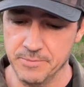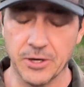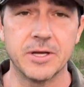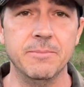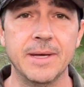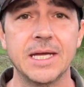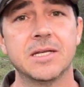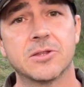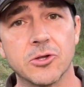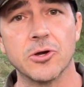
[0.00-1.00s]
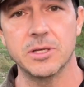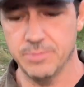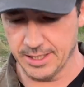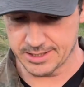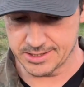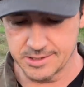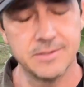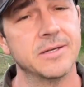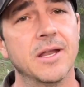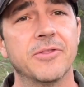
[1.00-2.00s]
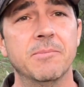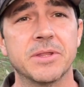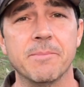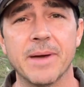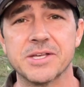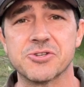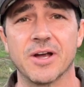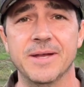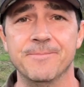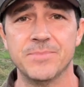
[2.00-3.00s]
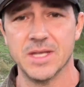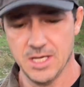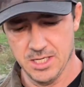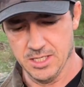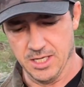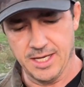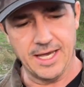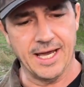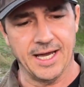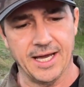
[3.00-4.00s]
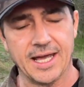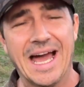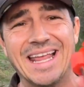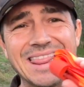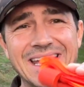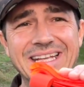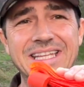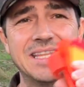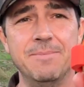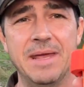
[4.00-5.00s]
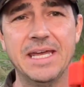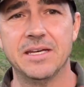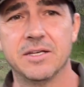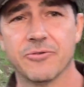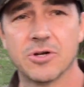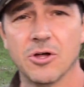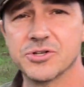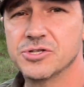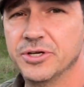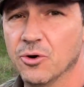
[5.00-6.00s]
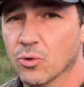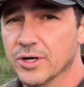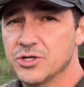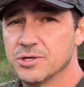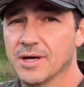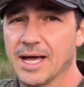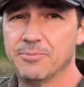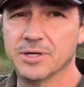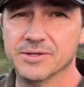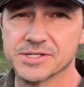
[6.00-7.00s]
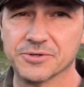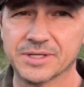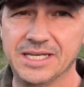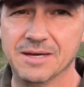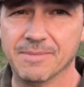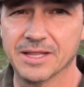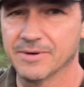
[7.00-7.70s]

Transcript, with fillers: American made, thirty bucks, nothing but the best, right? Uh, I like that they make it in different colors, including orange. I put it in this little kit, by the